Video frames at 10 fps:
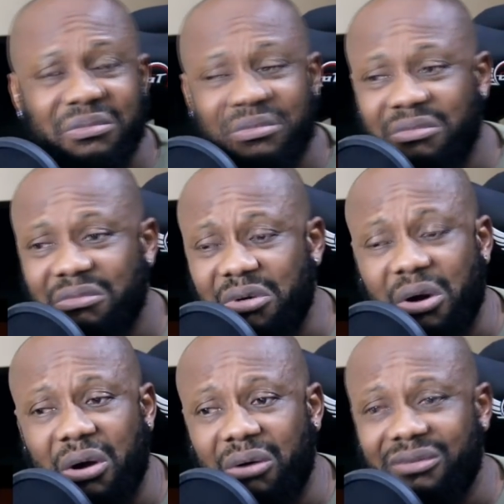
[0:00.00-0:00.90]

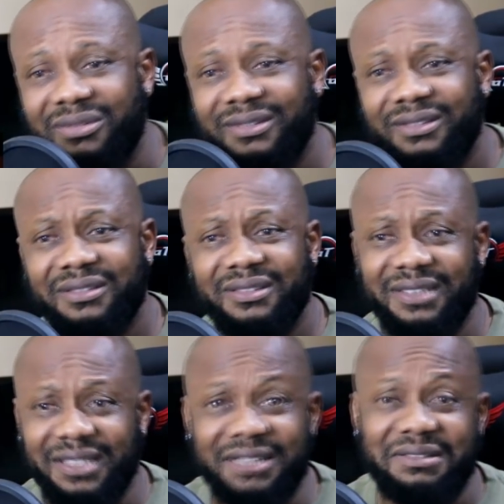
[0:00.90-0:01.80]
Bro,
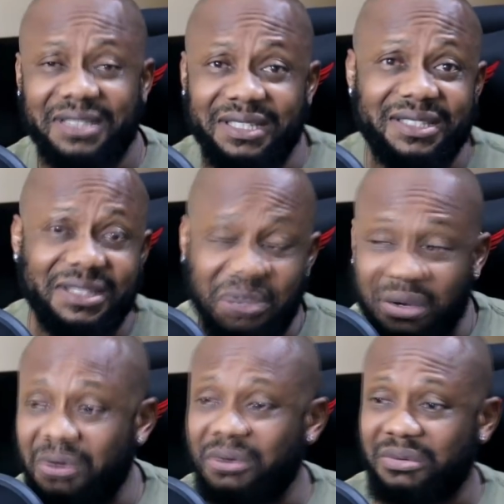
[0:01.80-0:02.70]
this is
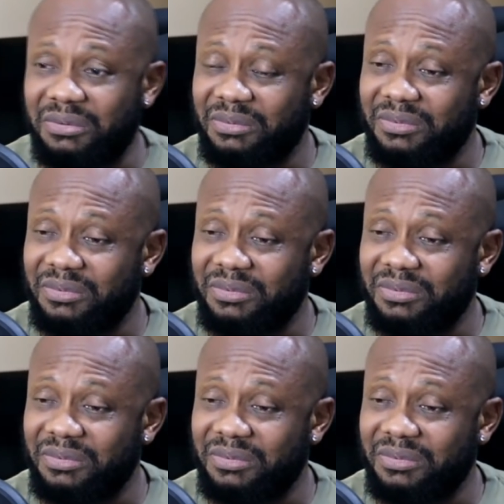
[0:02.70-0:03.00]
dope.